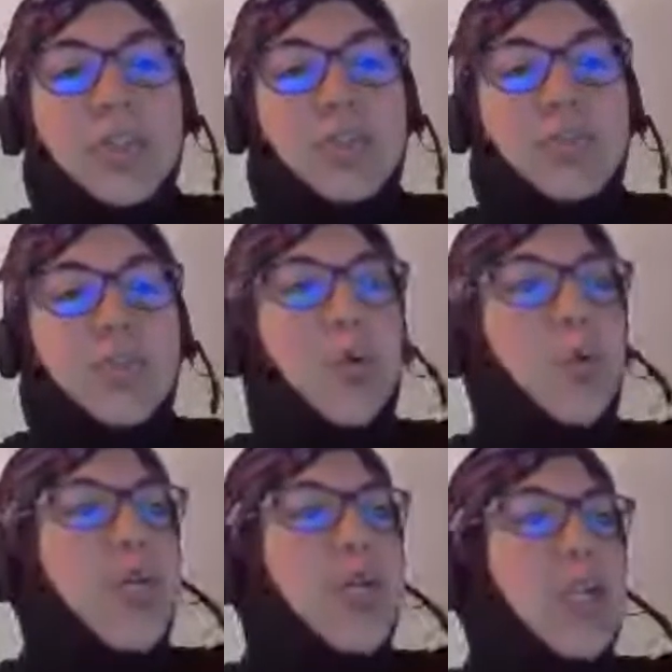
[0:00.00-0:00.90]
So
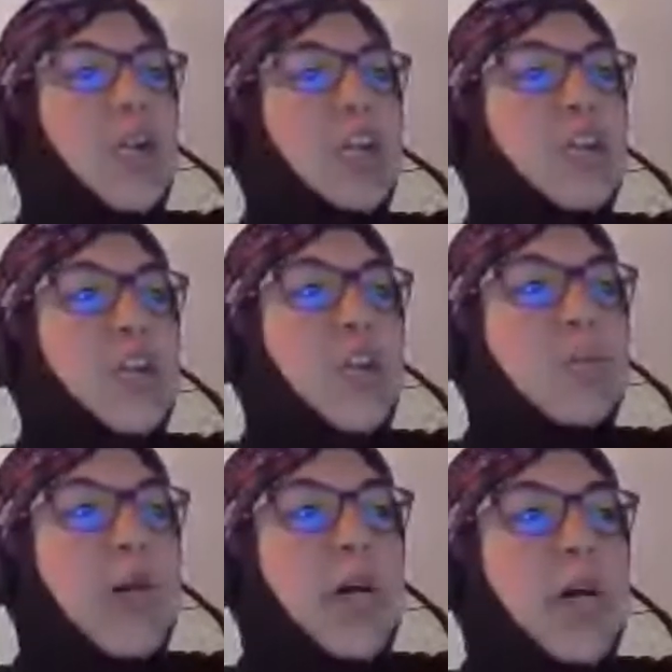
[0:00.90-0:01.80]
we'll only talk
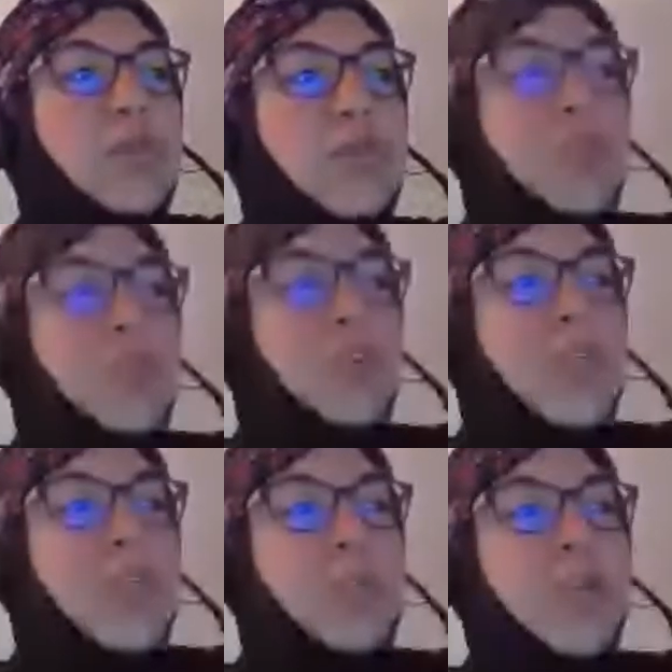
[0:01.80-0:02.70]
about the
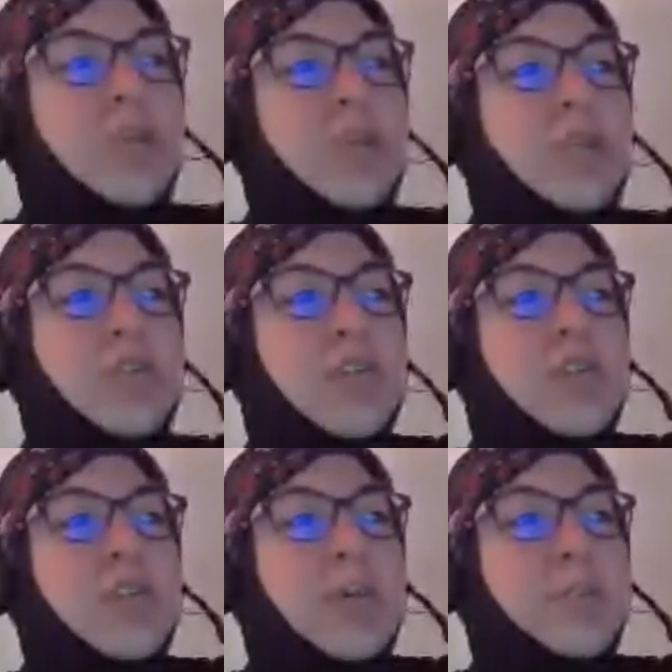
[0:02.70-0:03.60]
transport
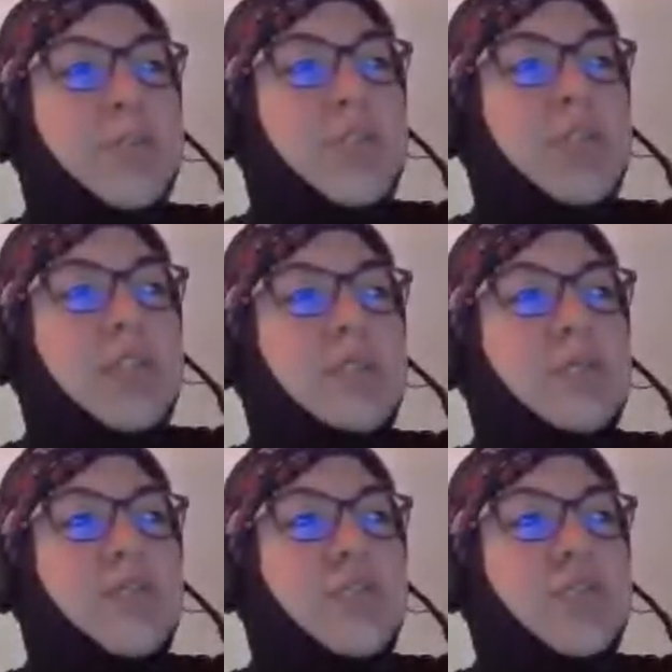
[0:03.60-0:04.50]

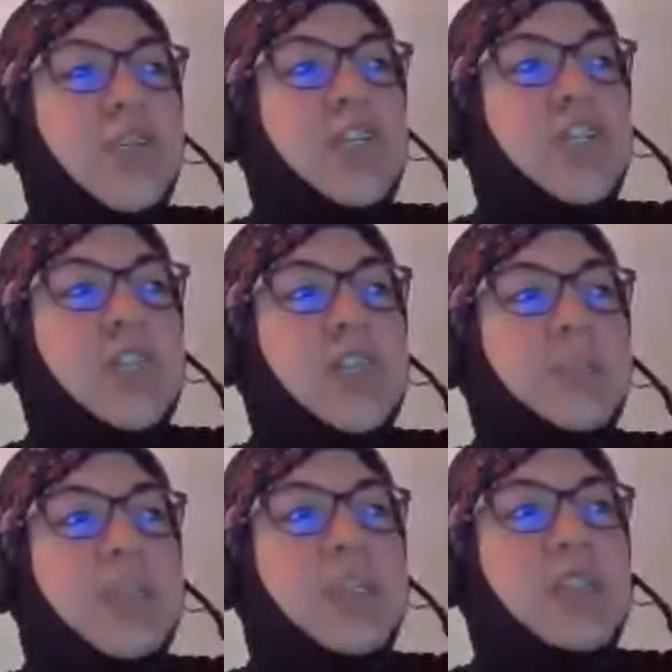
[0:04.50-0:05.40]
subsystem, federation
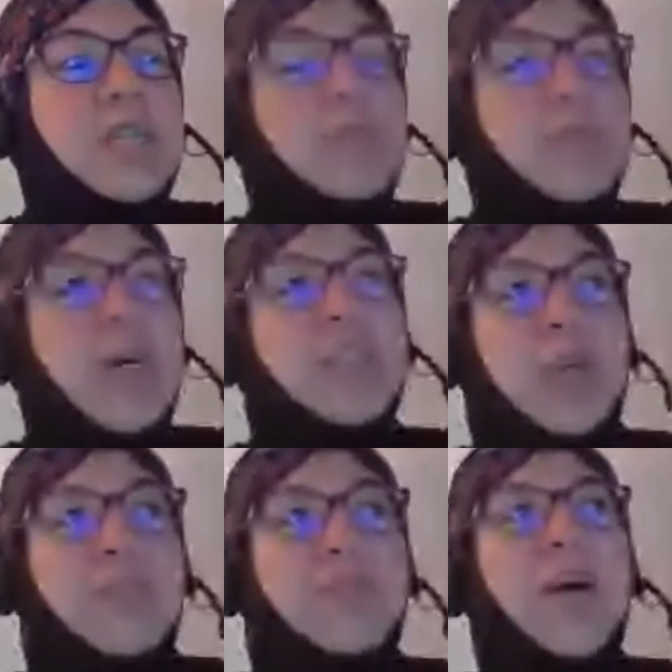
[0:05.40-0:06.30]
subsystem, and you
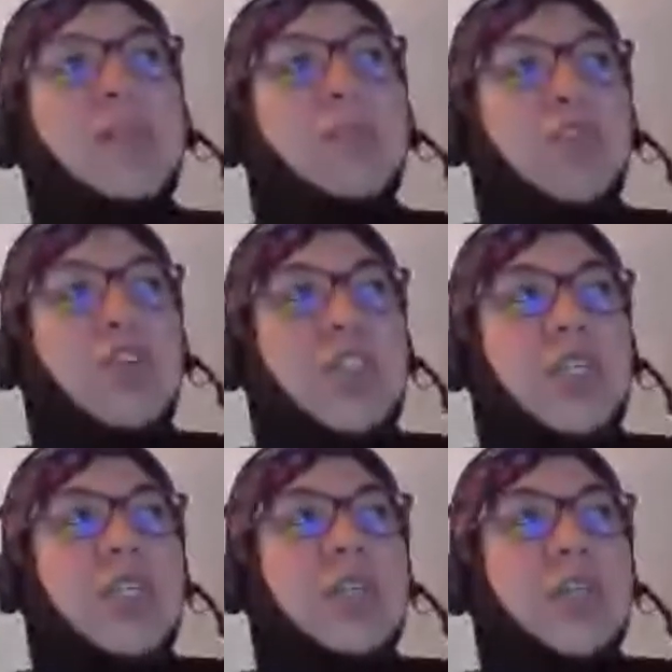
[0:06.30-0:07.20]
can find more
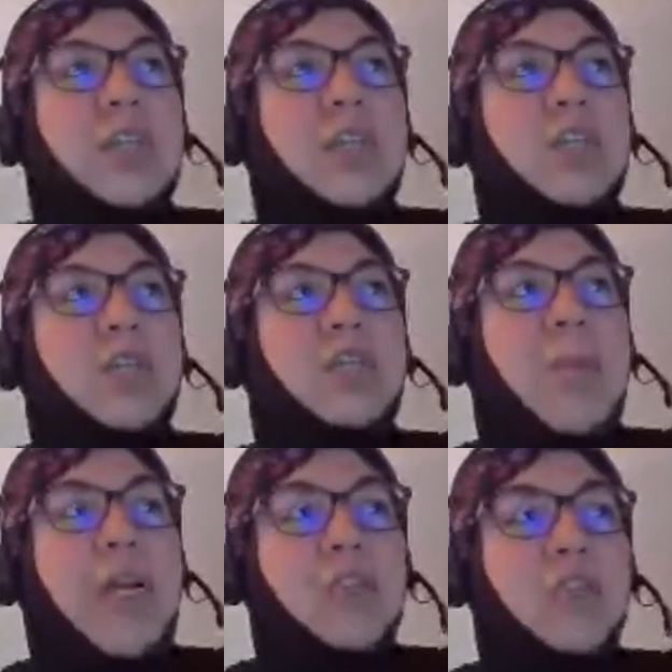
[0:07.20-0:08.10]
detail in the
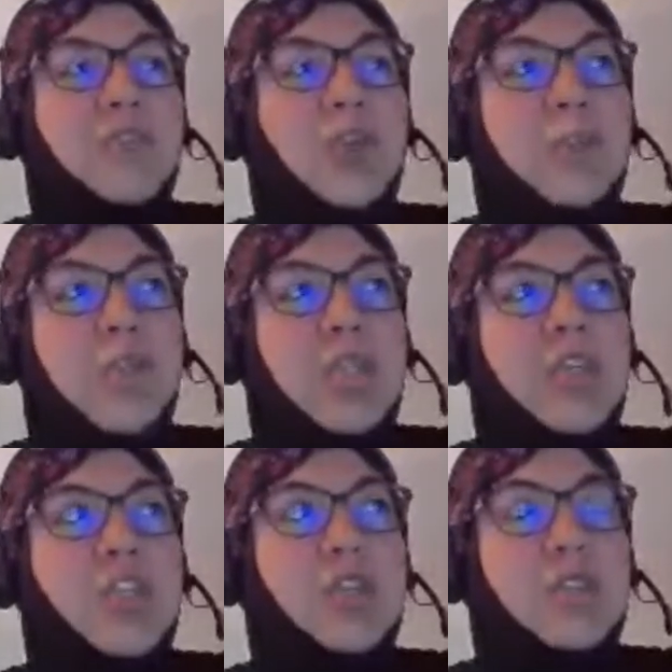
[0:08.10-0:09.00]
Microsoft
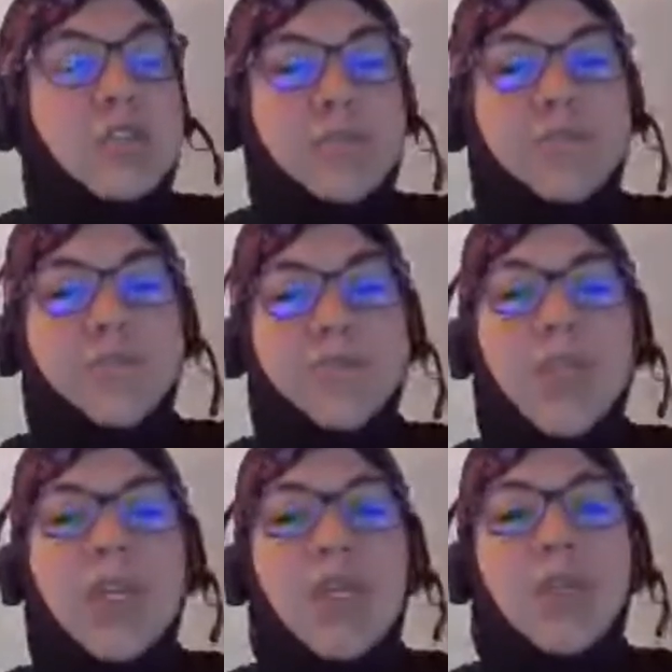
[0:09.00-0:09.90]
documentation.
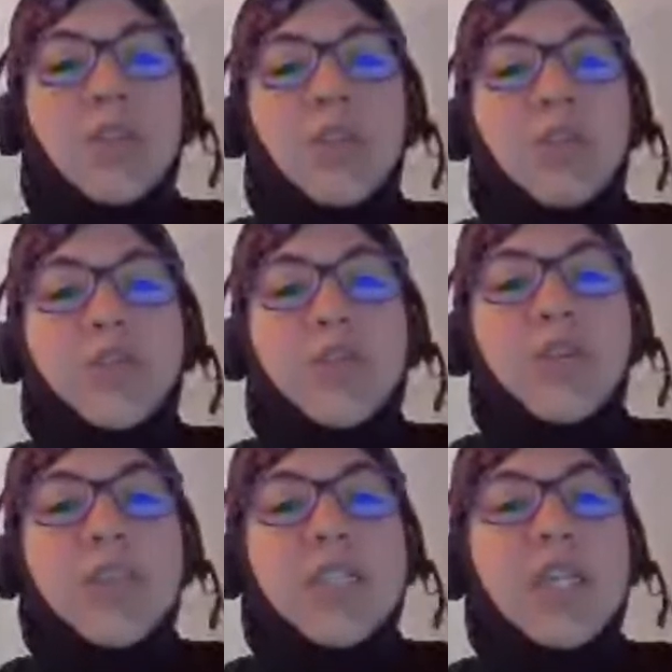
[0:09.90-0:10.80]
The
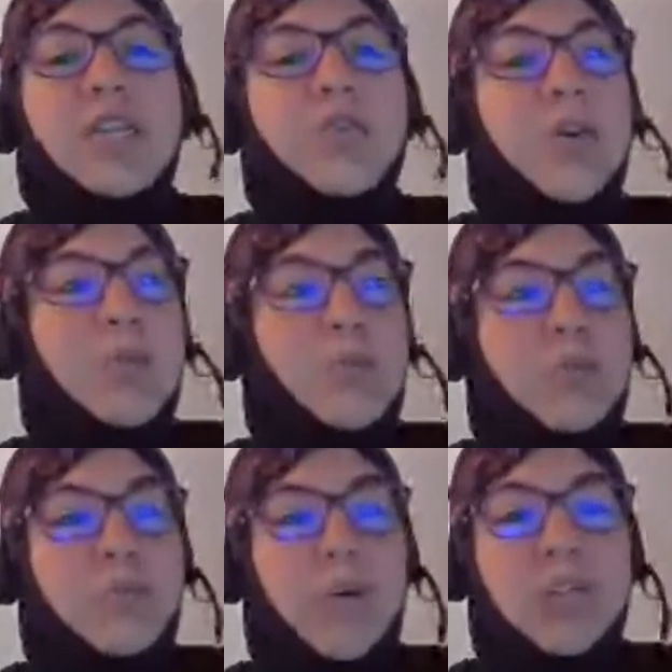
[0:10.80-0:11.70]
first layer from the
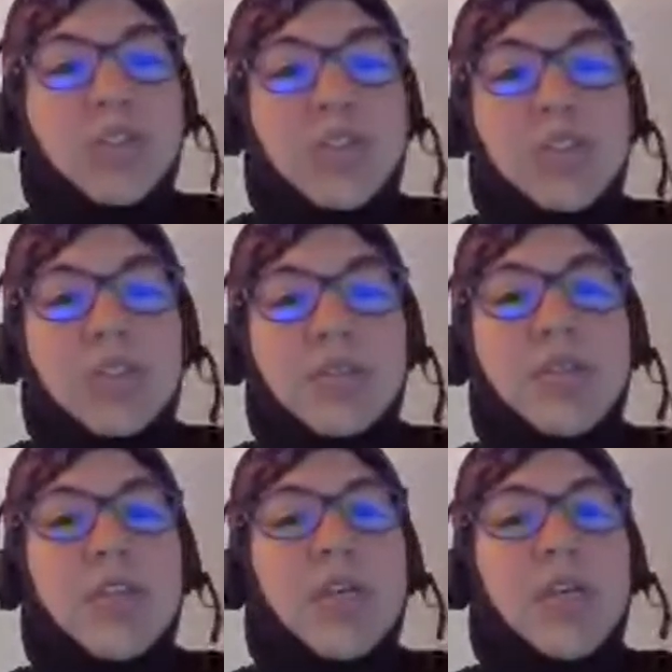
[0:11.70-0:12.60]
bottom,
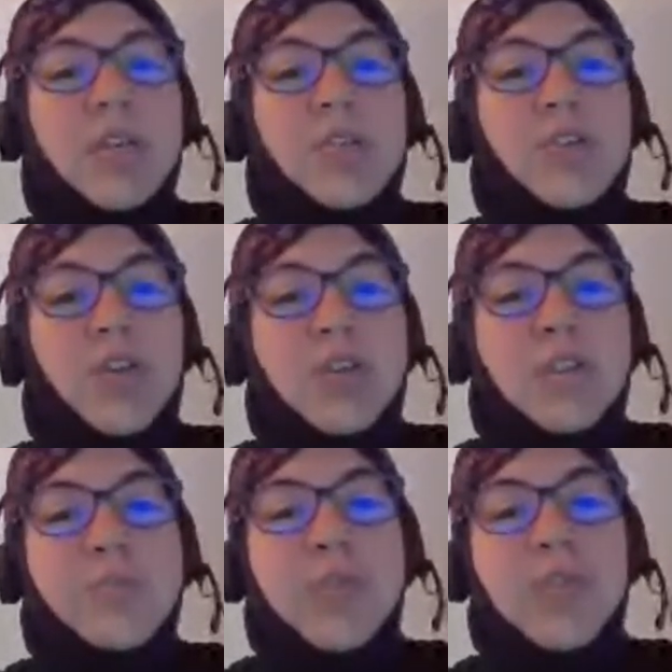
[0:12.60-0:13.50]
the
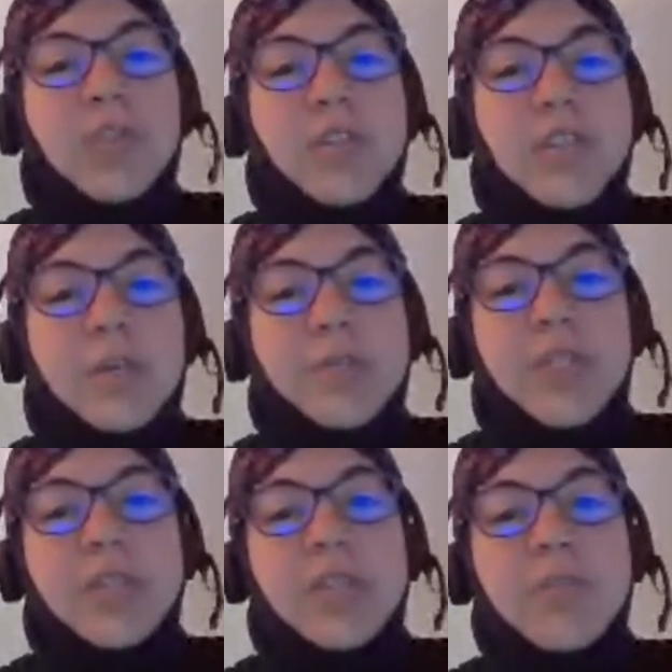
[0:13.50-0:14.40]
transport
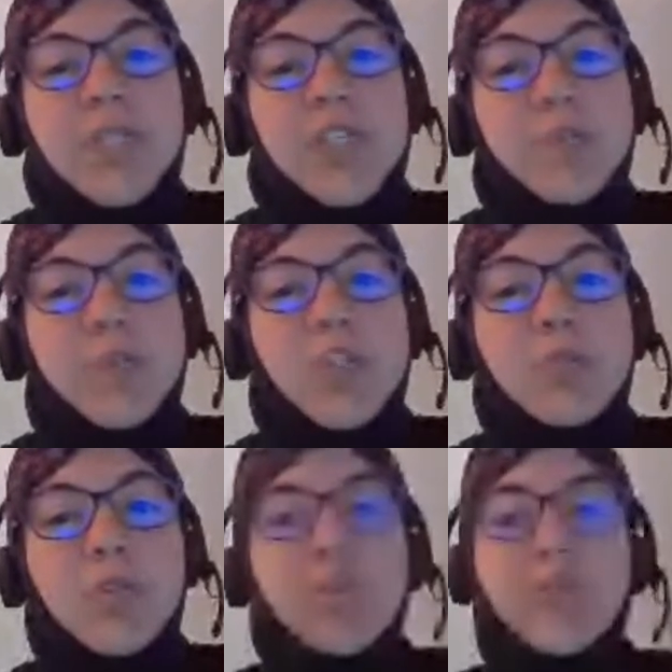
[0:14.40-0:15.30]
subsystem is
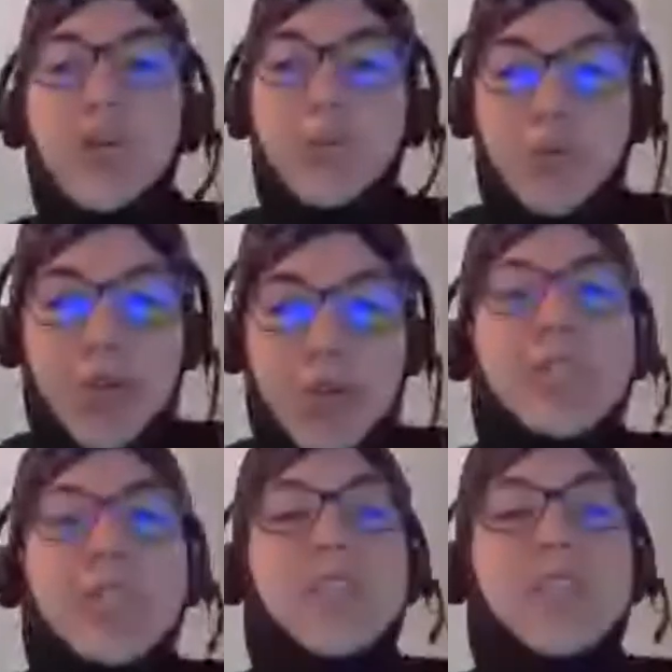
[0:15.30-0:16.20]
responsible for
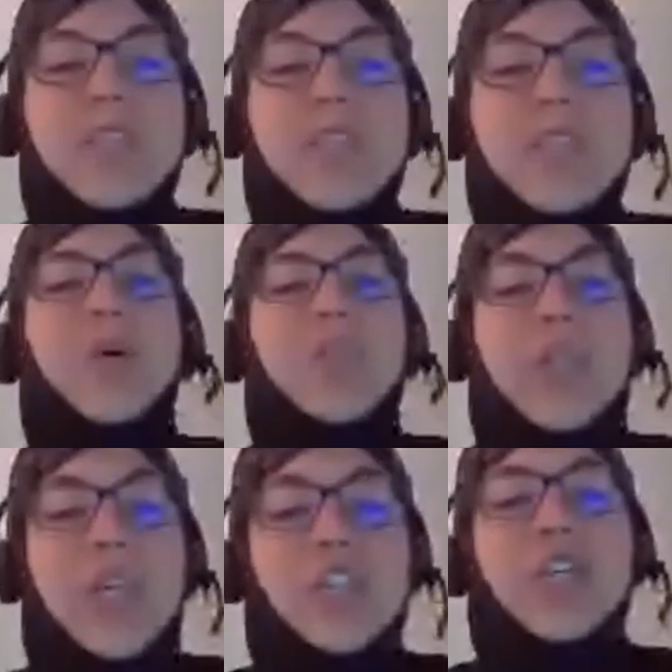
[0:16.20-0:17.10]
providing secure
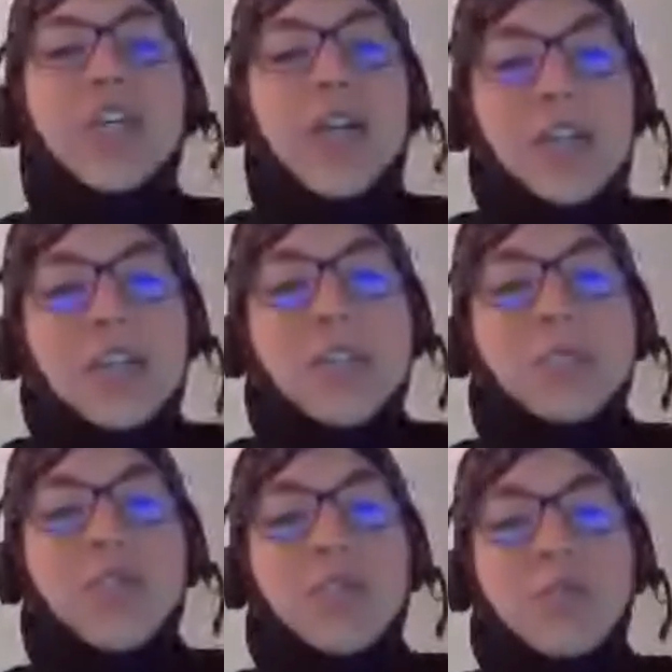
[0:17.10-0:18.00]
communication channels
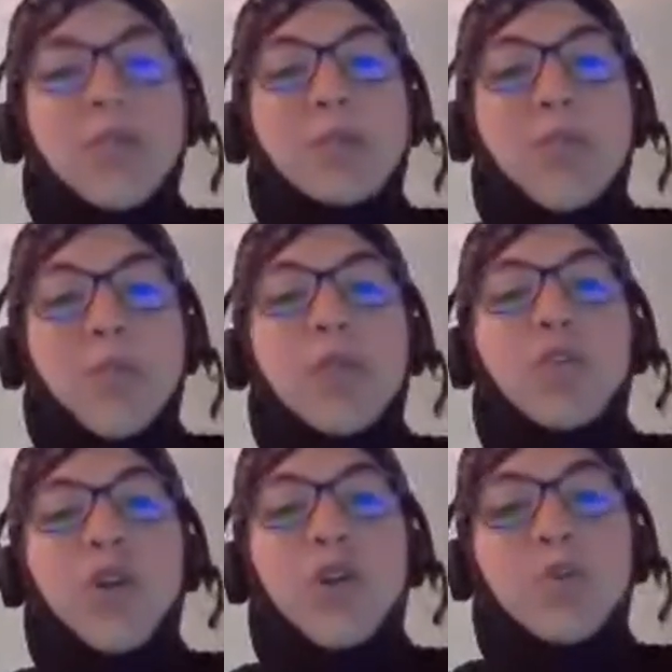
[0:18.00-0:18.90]
between
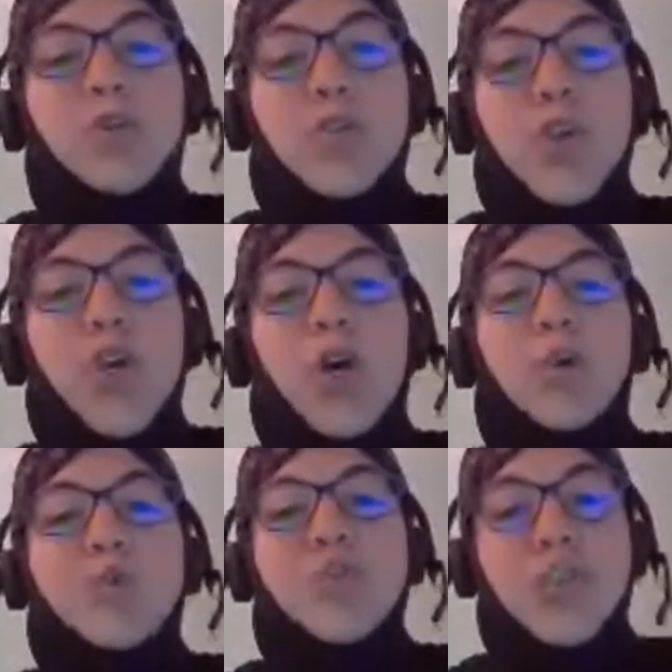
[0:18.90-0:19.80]
the nodes
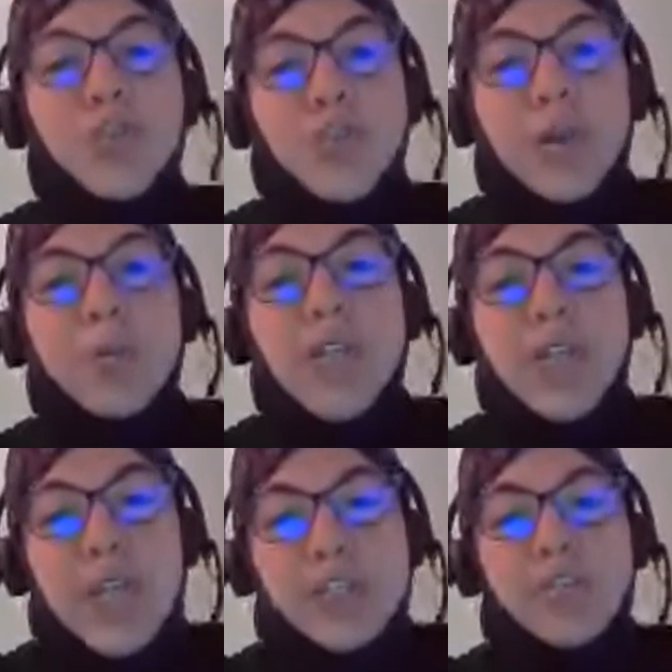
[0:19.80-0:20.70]
of a Service Fabric
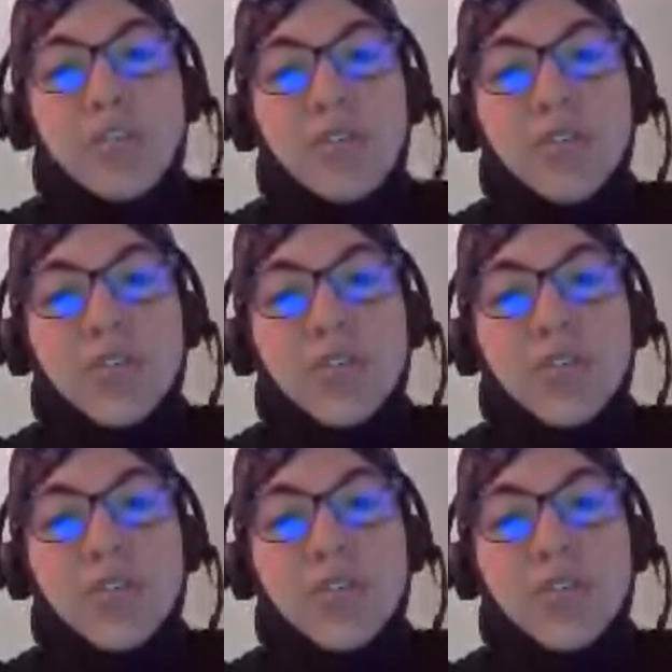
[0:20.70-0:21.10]
cluster.